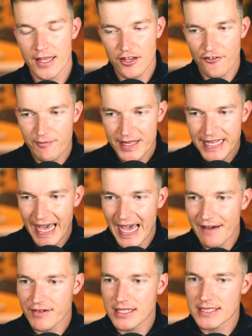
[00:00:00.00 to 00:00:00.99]
You've been
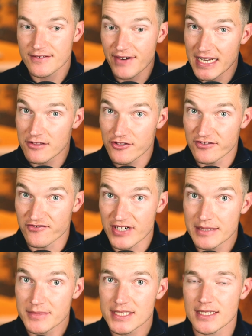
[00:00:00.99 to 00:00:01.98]
having strange
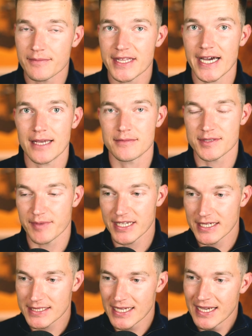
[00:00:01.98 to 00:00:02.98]
dreams sometimes
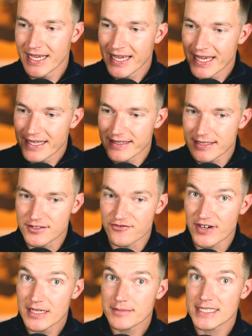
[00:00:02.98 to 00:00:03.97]
because these
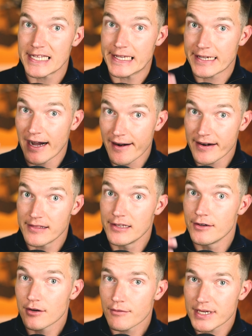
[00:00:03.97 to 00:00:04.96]
dreams, like Carl
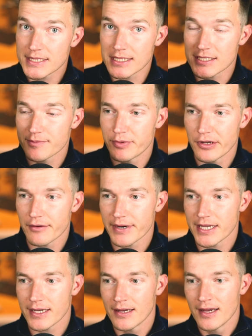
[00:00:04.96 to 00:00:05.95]
Jung was
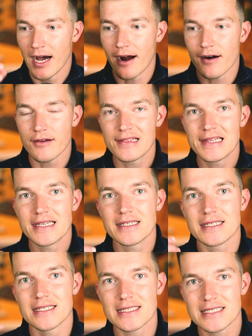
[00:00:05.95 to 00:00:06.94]
exploring, are
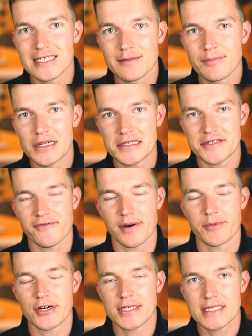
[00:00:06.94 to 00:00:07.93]
only symbols
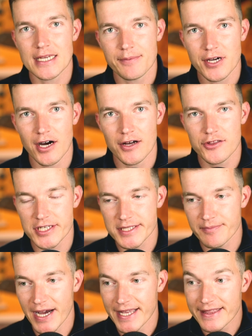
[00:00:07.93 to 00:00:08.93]
from your subconscious
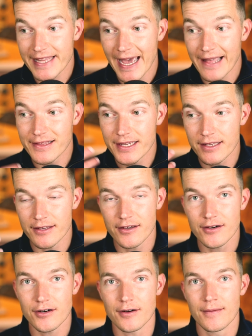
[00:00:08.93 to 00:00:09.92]
mind telling
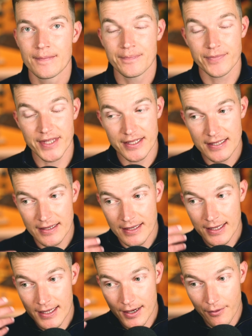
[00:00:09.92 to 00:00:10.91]
you that,
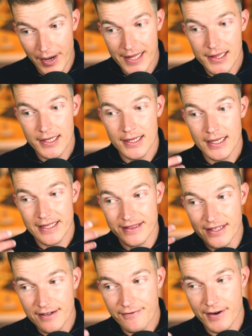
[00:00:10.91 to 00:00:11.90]
well,
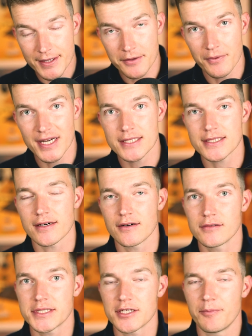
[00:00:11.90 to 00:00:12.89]
different ways are
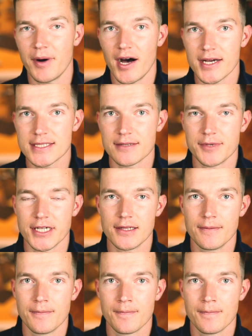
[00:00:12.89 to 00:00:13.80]
also possible.